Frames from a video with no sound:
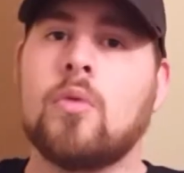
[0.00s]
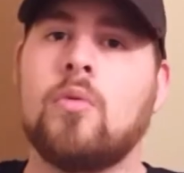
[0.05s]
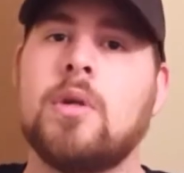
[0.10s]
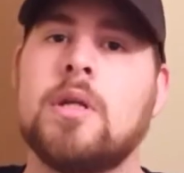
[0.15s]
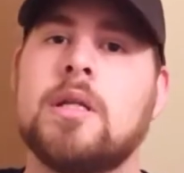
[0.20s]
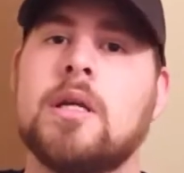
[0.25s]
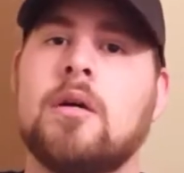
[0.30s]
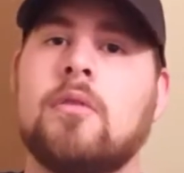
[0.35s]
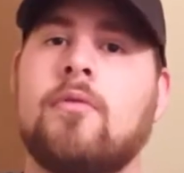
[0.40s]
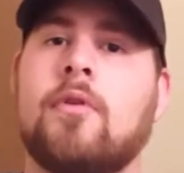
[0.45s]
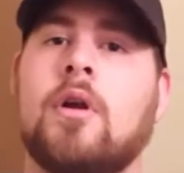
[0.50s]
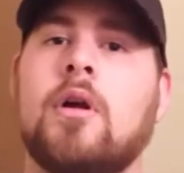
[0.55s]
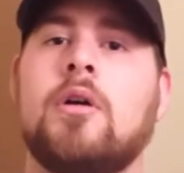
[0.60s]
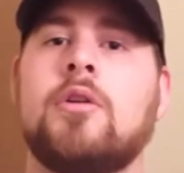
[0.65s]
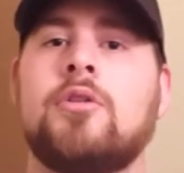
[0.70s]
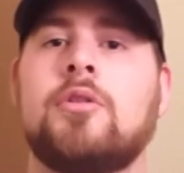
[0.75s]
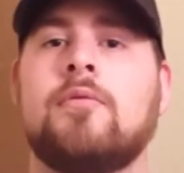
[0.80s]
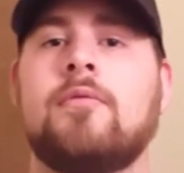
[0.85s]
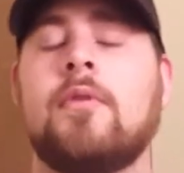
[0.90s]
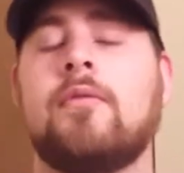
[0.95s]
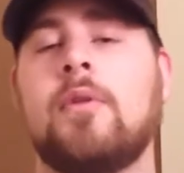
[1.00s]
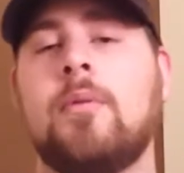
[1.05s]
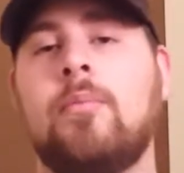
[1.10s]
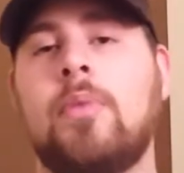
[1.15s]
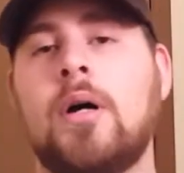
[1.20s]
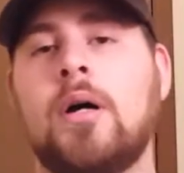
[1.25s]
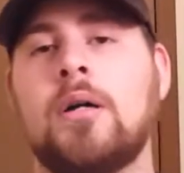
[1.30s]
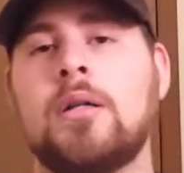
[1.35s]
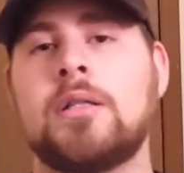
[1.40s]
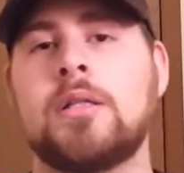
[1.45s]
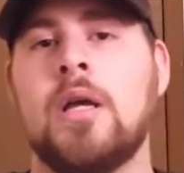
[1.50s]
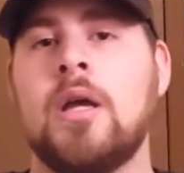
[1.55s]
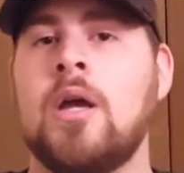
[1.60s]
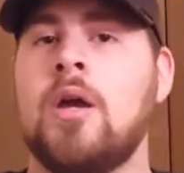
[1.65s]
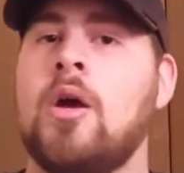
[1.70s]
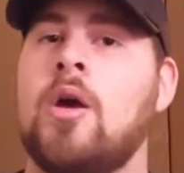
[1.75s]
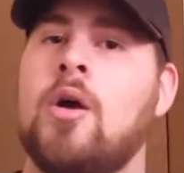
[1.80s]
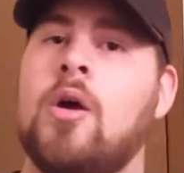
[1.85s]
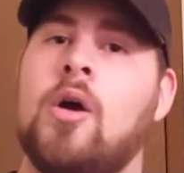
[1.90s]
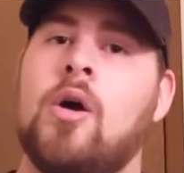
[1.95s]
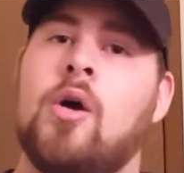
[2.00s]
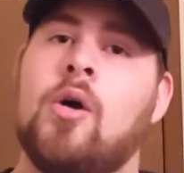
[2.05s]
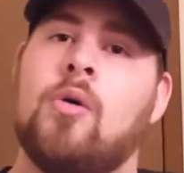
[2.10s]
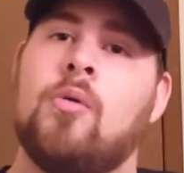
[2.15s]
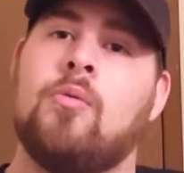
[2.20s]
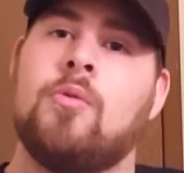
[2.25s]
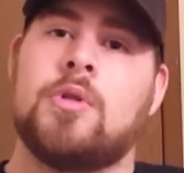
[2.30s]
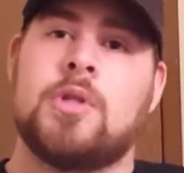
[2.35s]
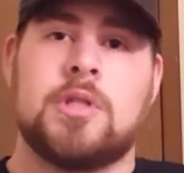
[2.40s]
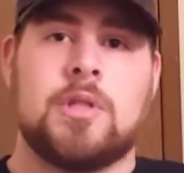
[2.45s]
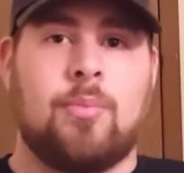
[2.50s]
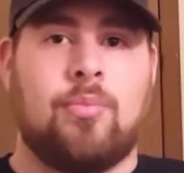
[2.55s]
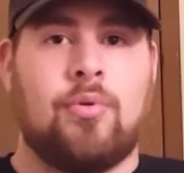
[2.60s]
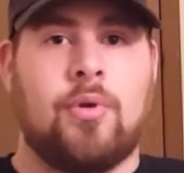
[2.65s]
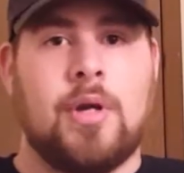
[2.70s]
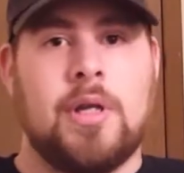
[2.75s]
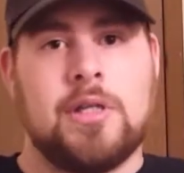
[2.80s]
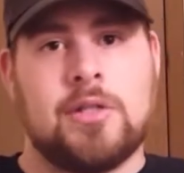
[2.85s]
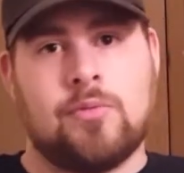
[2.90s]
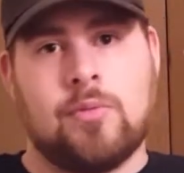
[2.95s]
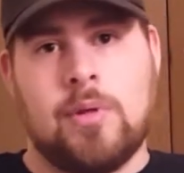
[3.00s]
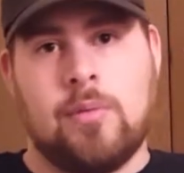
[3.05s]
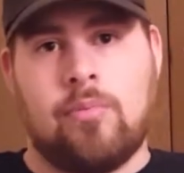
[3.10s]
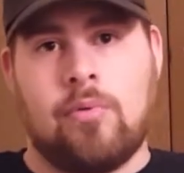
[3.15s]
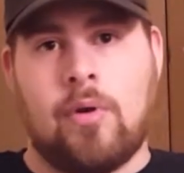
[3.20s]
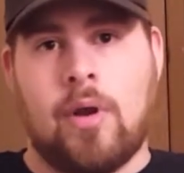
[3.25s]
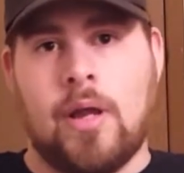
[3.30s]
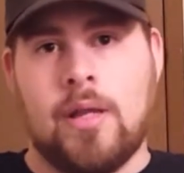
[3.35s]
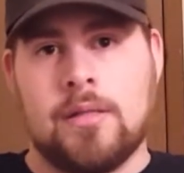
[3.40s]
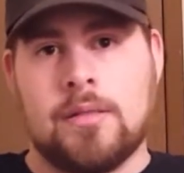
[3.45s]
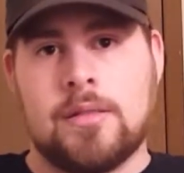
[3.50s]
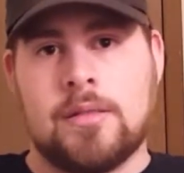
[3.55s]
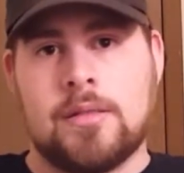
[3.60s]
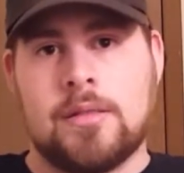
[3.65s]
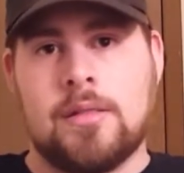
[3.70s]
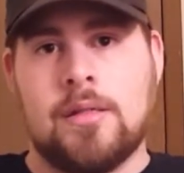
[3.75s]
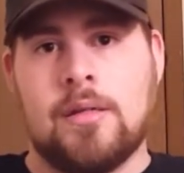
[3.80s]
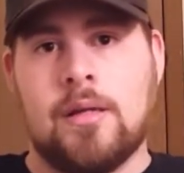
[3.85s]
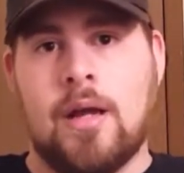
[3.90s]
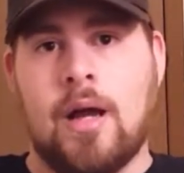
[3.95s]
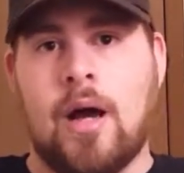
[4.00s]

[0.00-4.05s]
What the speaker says: retailed for 150 bucks, which is a pretty sweet price.